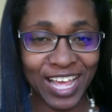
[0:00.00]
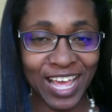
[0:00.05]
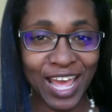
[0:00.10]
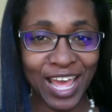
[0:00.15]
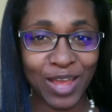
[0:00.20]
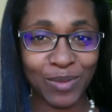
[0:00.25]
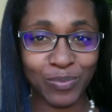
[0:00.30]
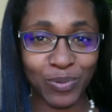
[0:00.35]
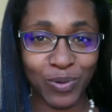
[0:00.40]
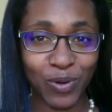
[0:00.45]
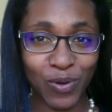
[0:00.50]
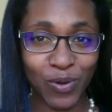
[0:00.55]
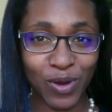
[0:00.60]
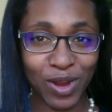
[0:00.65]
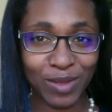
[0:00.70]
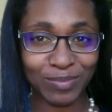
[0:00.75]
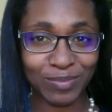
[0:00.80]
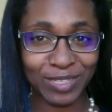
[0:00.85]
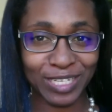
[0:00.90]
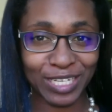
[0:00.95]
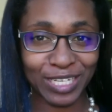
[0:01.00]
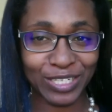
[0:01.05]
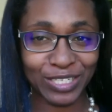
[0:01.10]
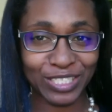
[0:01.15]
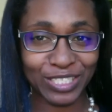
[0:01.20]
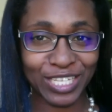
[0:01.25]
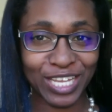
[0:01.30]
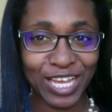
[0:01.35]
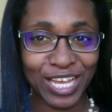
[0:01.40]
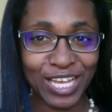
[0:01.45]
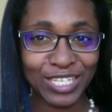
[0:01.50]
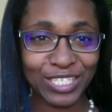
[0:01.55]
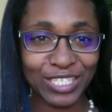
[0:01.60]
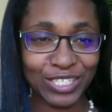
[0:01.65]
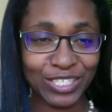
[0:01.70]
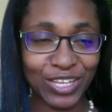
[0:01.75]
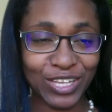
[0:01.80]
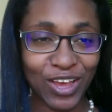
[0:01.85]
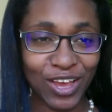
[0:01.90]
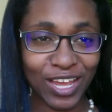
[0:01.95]
and program leaders to
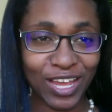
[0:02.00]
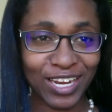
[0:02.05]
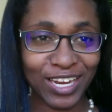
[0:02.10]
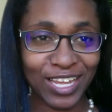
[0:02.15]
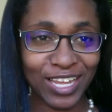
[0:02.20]
talk and